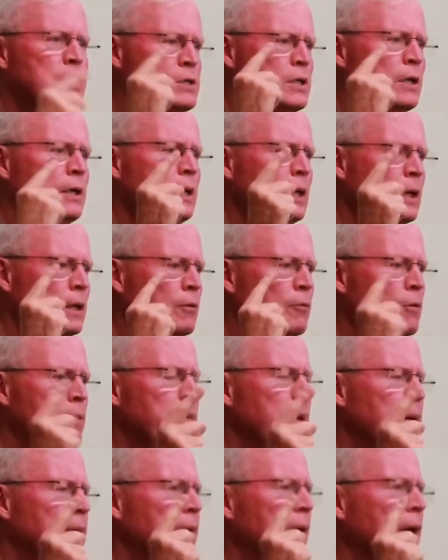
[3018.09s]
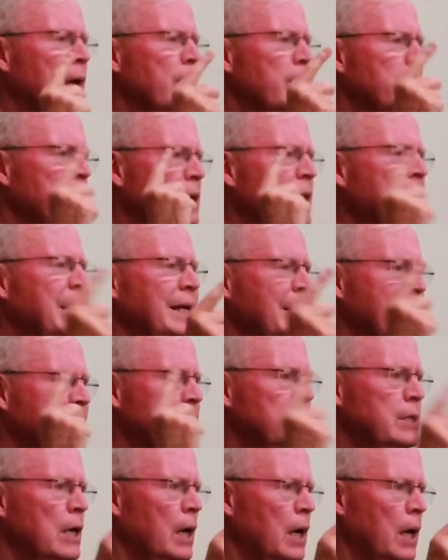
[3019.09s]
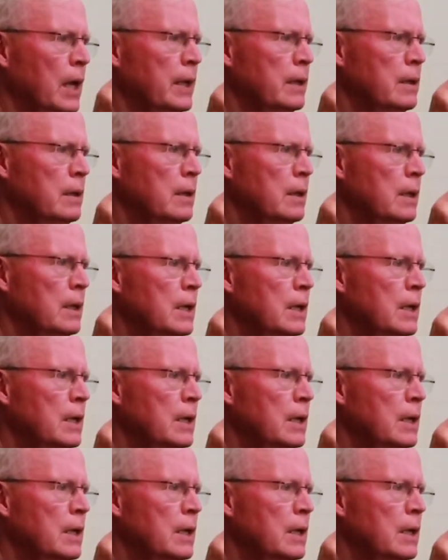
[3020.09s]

he's only going to remember how he nearly died.